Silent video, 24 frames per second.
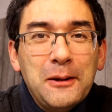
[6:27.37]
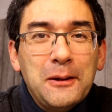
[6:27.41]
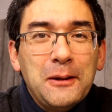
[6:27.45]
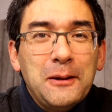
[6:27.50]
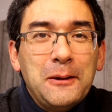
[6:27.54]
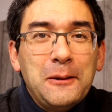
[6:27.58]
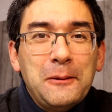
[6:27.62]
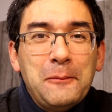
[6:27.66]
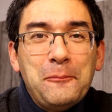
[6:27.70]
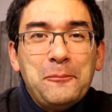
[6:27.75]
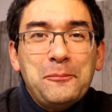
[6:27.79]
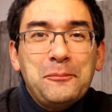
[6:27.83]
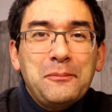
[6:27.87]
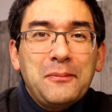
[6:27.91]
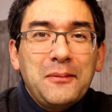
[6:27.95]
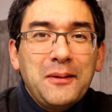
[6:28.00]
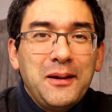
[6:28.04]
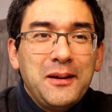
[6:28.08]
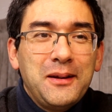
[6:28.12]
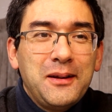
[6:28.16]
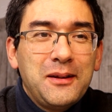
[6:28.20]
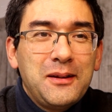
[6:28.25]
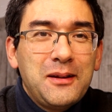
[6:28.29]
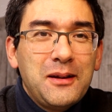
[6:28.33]

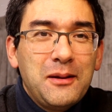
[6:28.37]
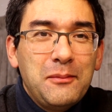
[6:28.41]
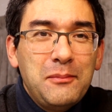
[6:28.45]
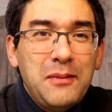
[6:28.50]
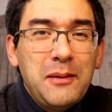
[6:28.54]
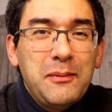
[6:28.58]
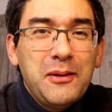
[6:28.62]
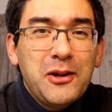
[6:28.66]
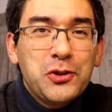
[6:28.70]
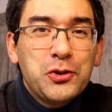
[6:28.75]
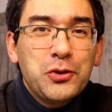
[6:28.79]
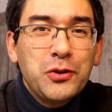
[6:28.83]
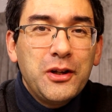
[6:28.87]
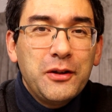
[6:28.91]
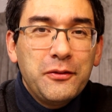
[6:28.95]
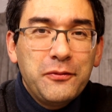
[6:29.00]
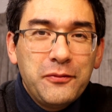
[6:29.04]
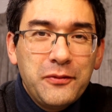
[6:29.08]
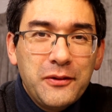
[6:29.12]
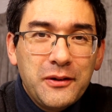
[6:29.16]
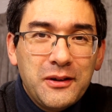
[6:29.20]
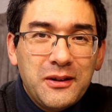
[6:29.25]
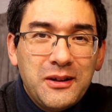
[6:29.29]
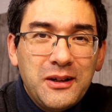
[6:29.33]
And maybe I should
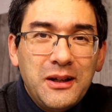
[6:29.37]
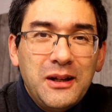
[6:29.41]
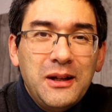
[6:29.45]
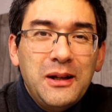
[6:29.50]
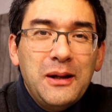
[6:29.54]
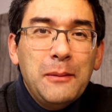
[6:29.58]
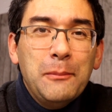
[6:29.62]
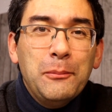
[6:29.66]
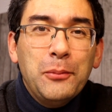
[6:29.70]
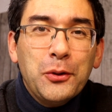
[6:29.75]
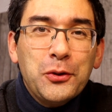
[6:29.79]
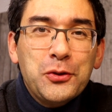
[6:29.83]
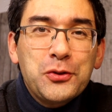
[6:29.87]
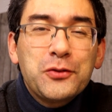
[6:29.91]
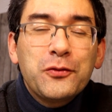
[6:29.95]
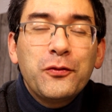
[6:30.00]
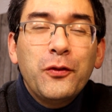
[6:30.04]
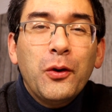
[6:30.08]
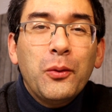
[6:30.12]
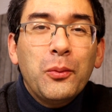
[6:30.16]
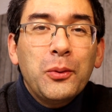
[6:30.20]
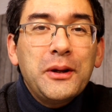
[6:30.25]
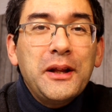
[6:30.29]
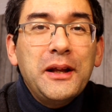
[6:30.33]
have pushed
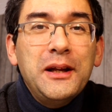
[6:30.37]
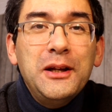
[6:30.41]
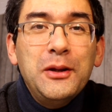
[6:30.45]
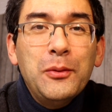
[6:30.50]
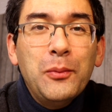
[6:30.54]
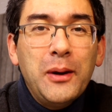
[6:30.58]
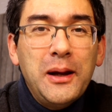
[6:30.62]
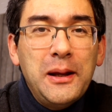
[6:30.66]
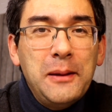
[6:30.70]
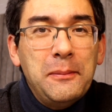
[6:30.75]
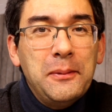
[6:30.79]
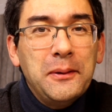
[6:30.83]
forward anyway.